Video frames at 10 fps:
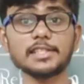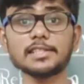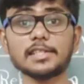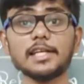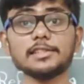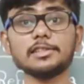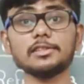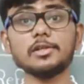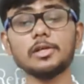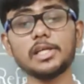6th classes.
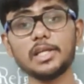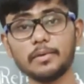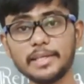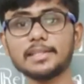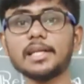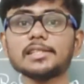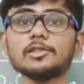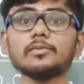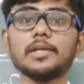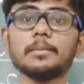In our 8th class
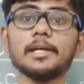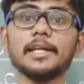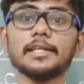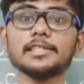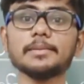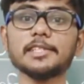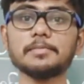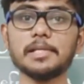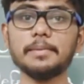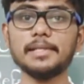also we have conducted some
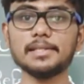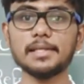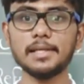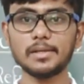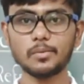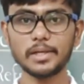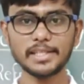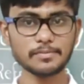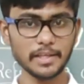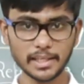experiments where it
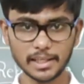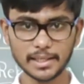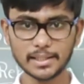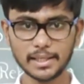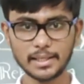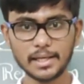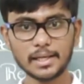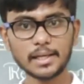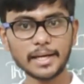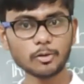is very clear
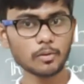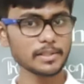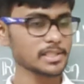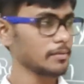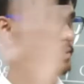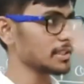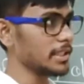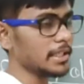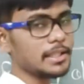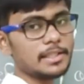that light always travels in
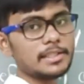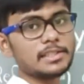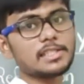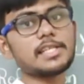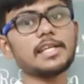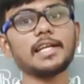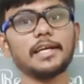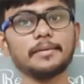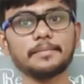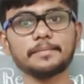a straight
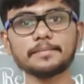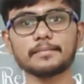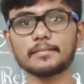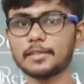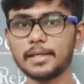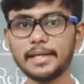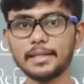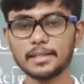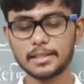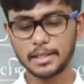line,
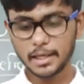right?